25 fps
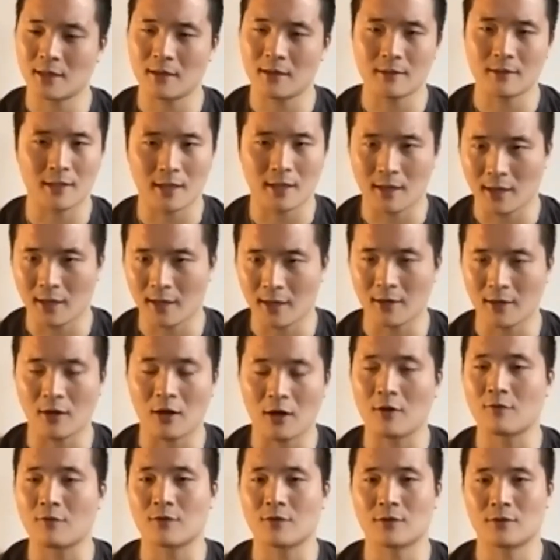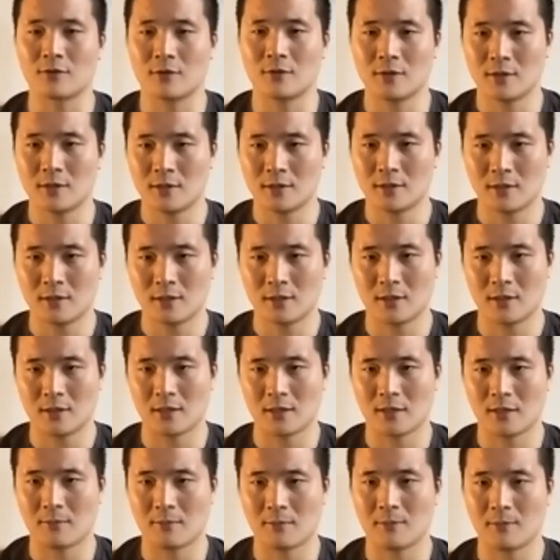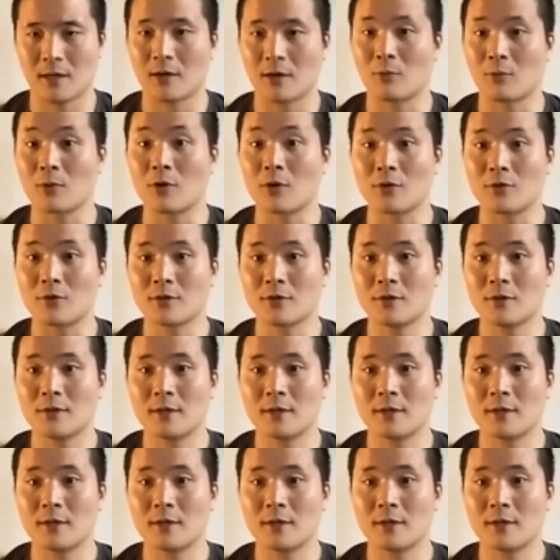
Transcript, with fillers: that I offered our world.